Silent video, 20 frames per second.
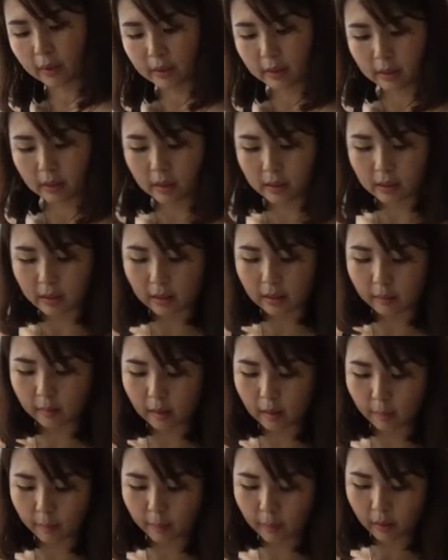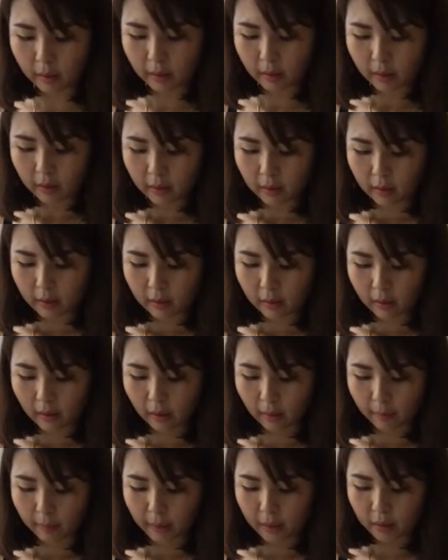this is a bit
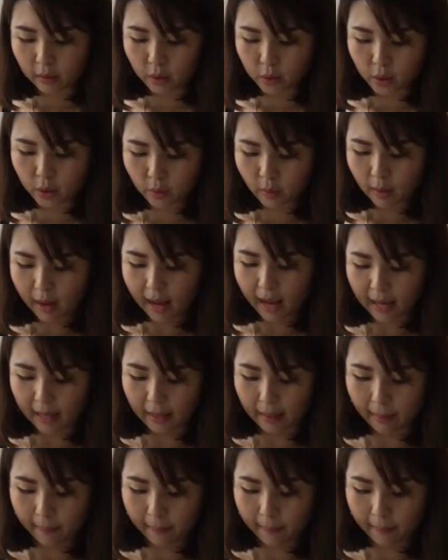too high.